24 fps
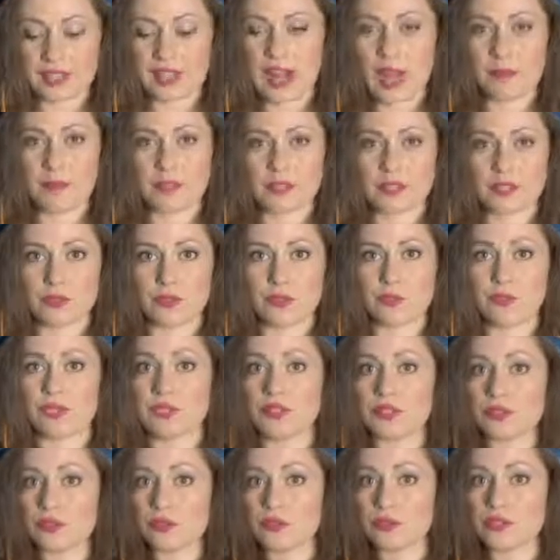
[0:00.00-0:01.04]
that happened
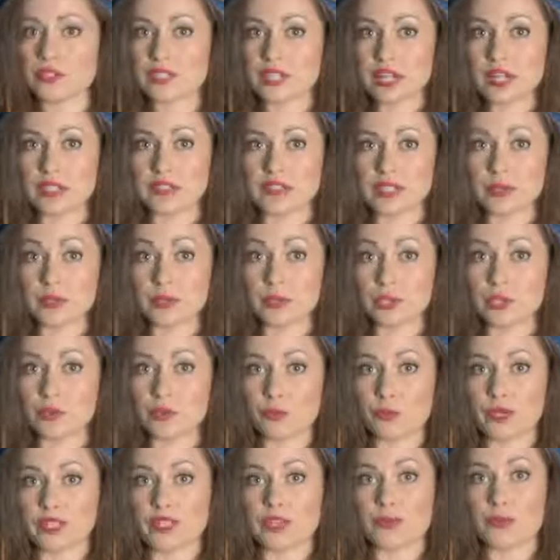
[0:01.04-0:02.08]
with those Tim
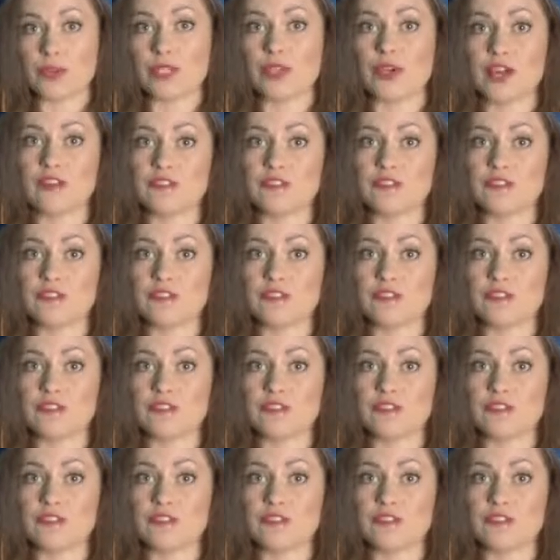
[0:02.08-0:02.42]
Burton ones where you